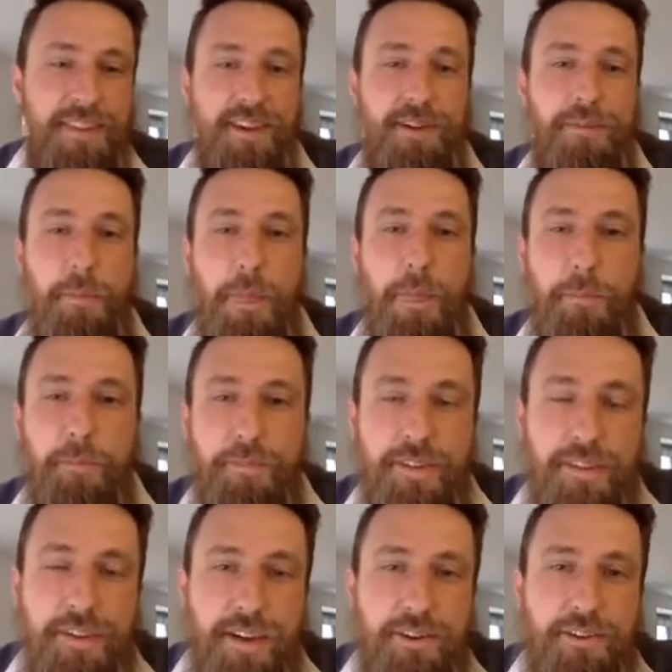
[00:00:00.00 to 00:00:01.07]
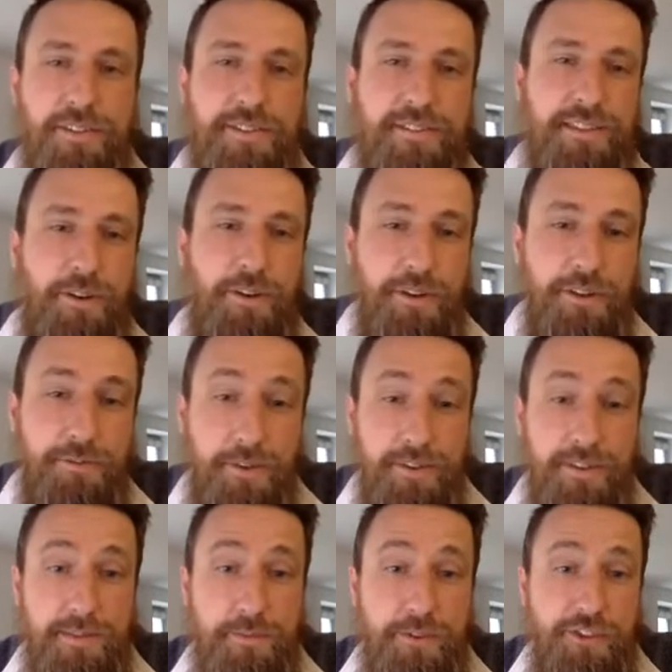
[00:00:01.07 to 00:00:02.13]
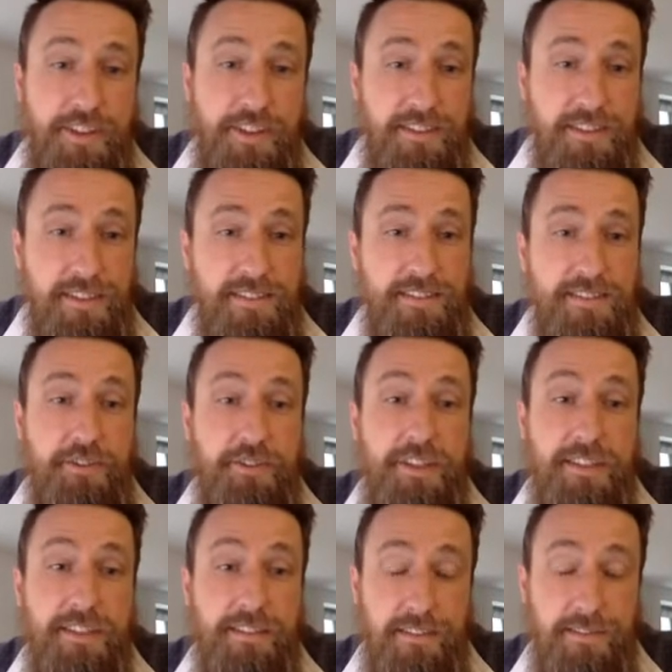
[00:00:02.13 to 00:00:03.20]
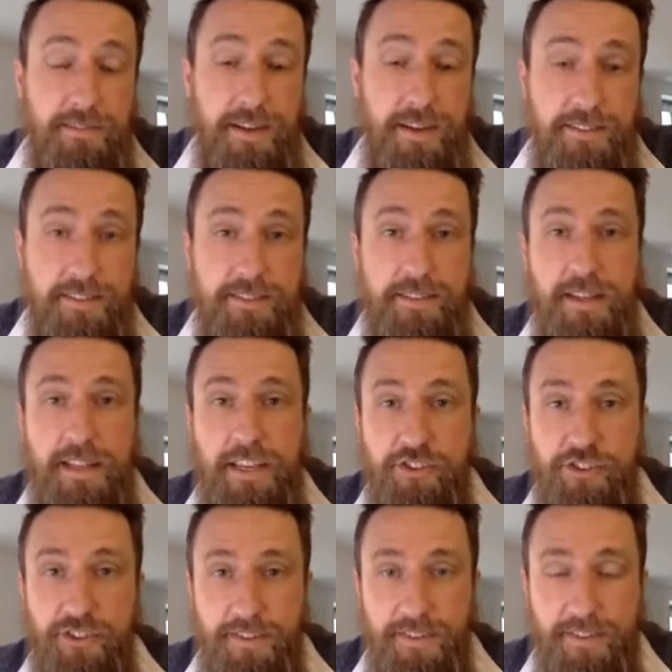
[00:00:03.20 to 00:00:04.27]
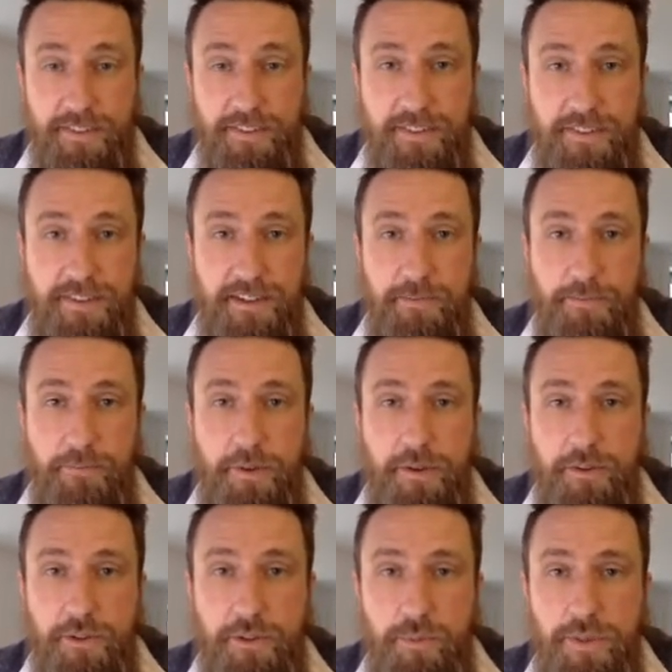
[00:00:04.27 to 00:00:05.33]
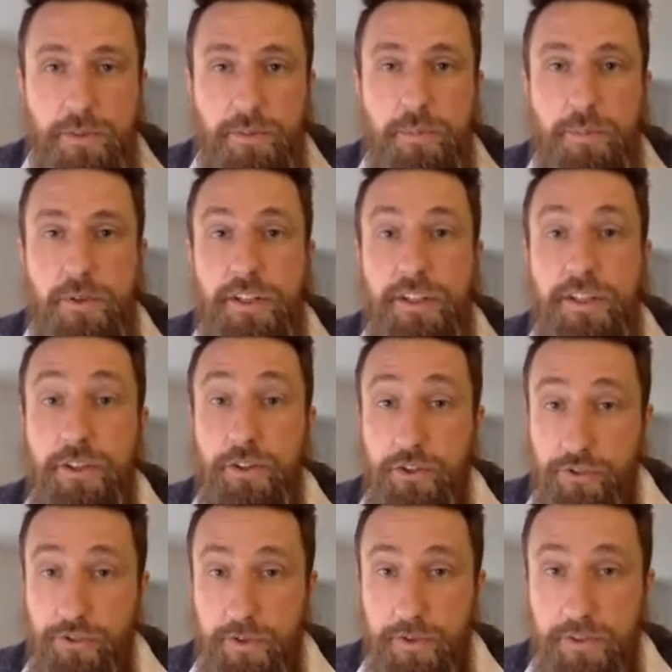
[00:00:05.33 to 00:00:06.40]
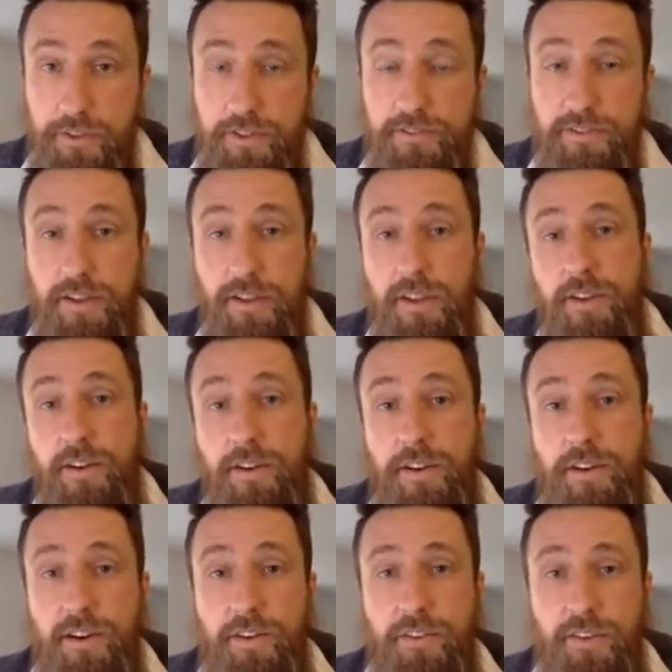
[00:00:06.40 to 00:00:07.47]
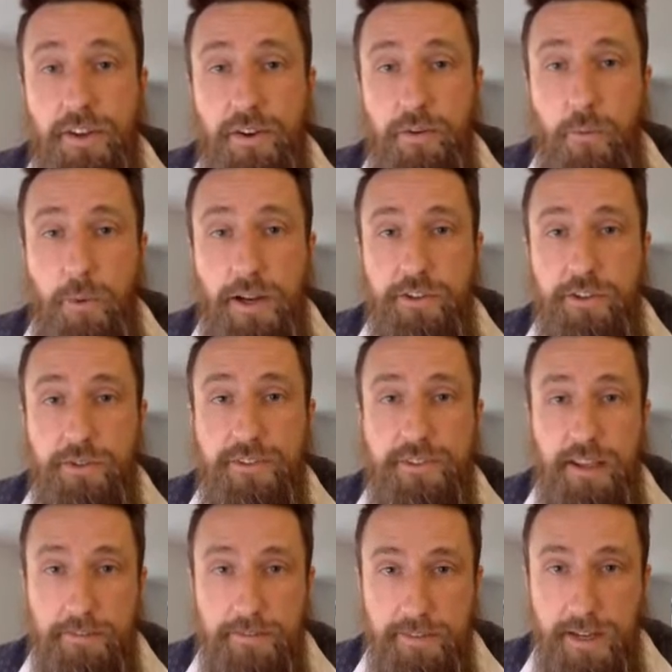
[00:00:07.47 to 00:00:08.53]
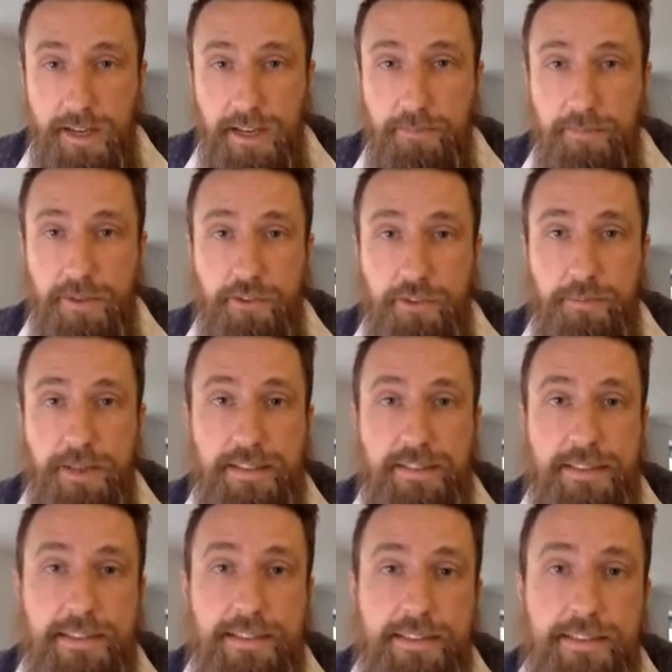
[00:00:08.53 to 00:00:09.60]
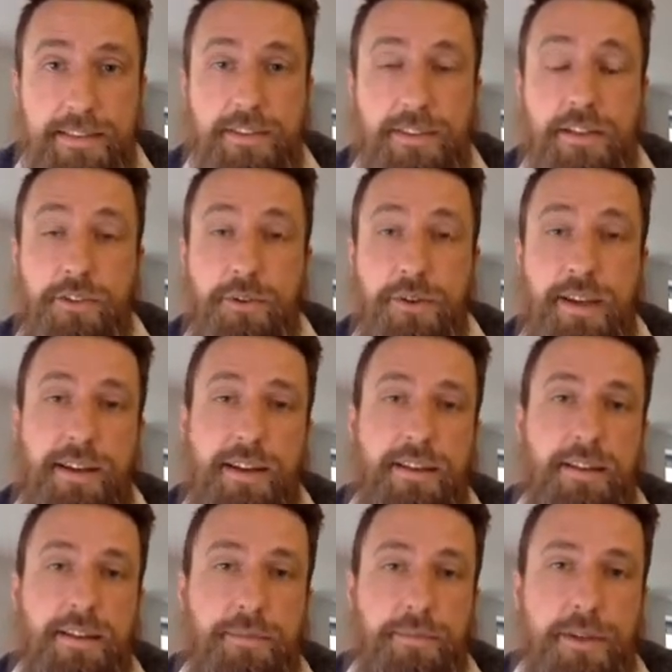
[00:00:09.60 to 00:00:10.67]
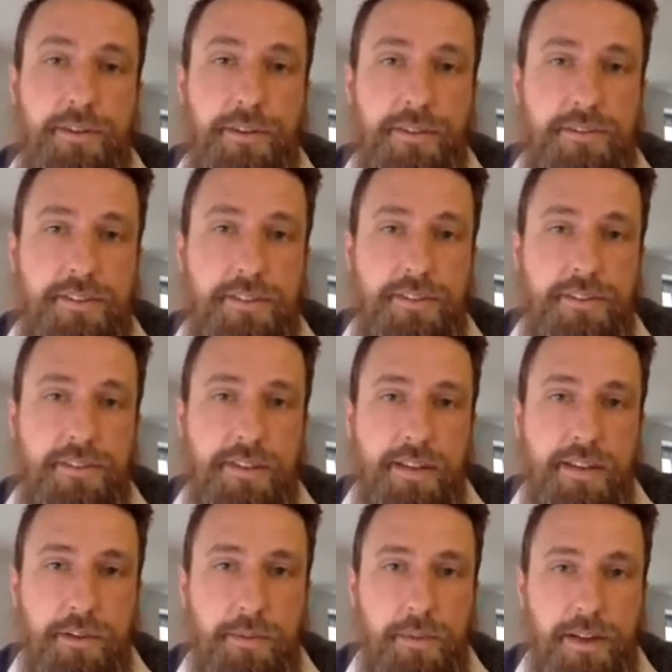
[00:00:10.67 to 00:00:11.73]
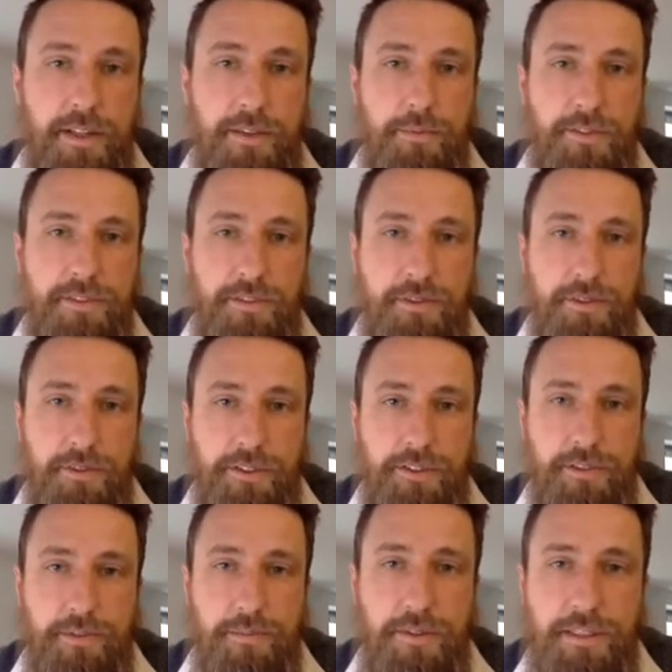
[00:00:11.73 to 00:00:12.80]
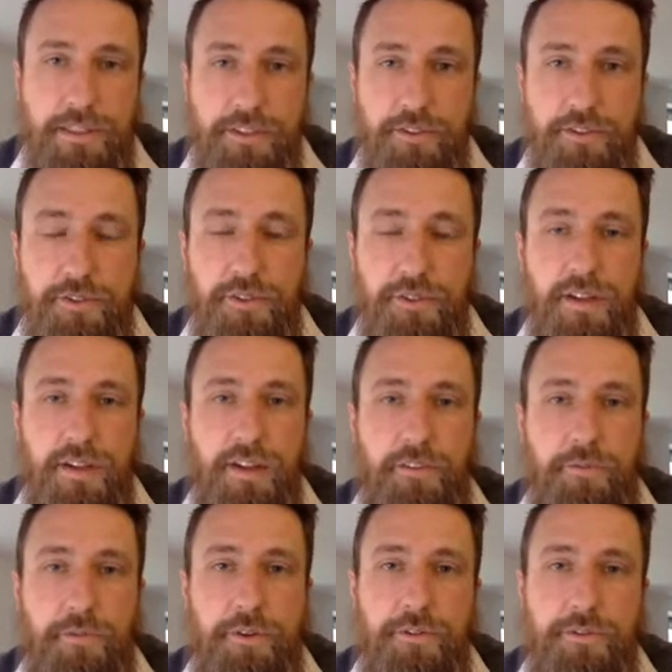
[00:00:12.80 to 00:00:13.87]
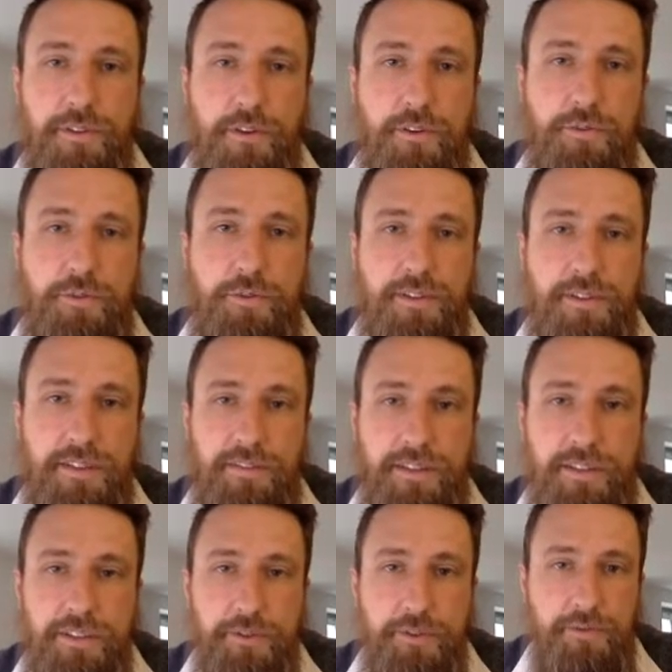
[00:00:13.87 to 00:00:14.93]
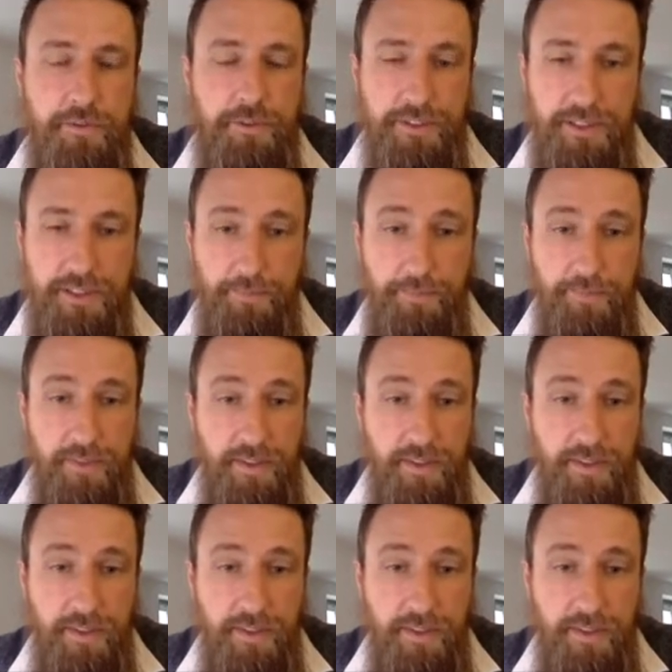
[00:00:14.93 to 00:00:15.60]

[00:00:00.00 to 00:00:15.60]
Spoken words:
Our slogan for this machine is unique in its fast installation, because we put a huge focus on where to save time and to make it easier to handle, because not everybody wants to learn a complete new workflow for every new inverter.